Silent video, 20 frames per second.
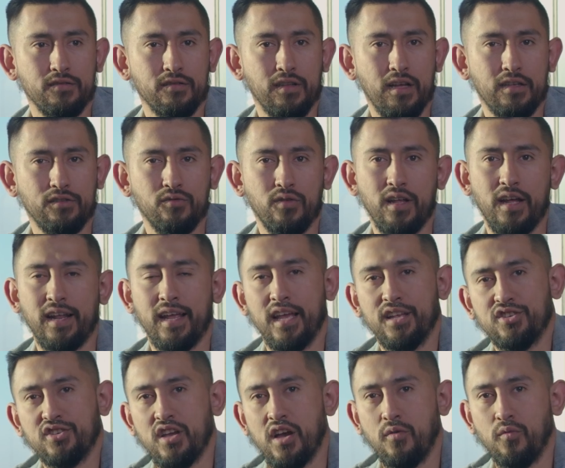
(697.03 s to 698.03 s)
I do a lot of
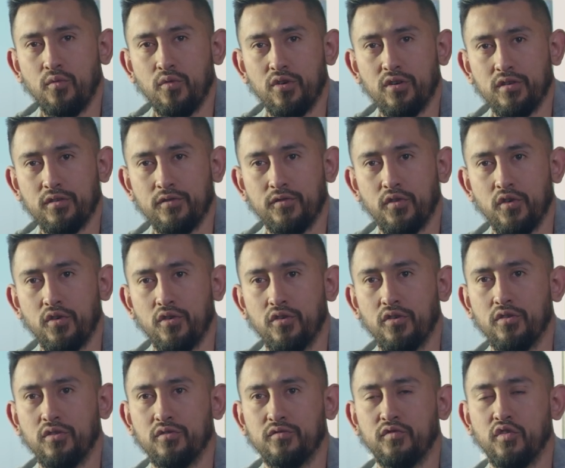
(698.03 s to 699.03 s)
headshot work
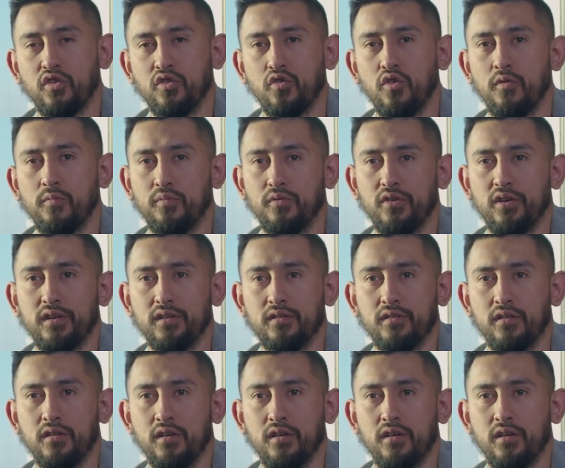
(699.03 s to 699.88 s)
for corporate